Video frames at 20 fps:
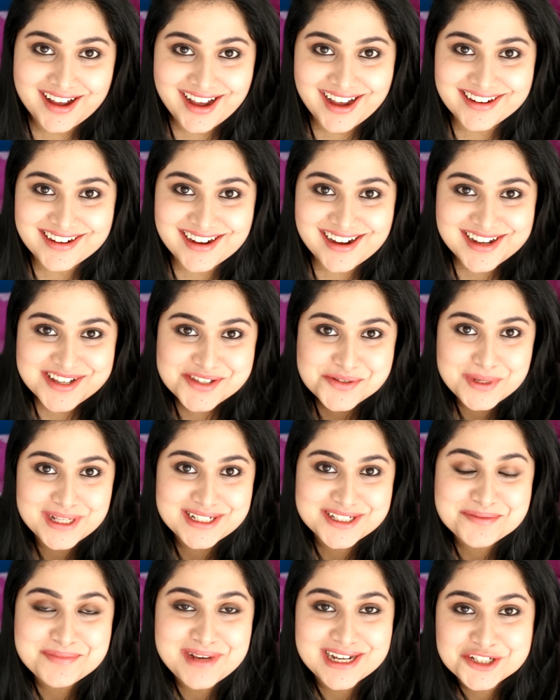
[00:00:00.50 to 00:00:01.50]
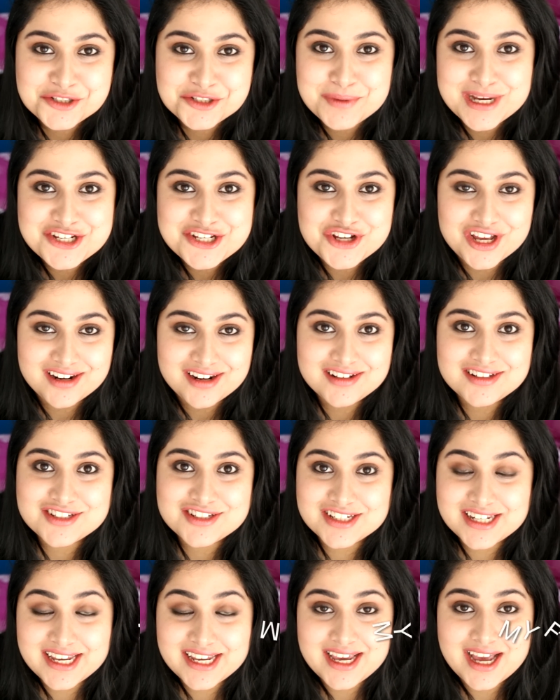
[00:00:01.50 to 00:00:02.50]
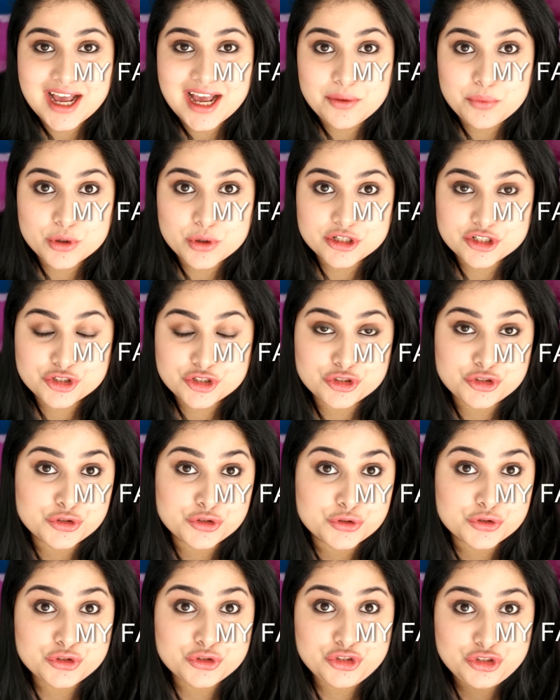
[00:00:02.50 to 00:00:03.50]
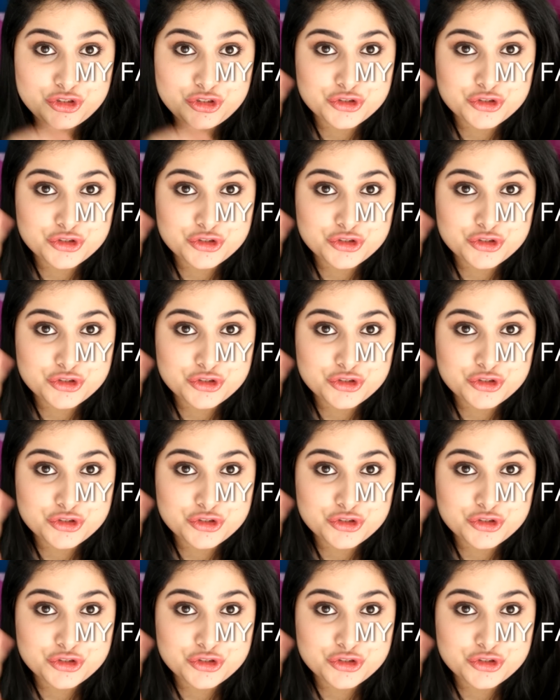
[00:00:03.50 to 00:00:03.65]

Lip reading: Hi guys, welcome back to my channel. Today I wanted to do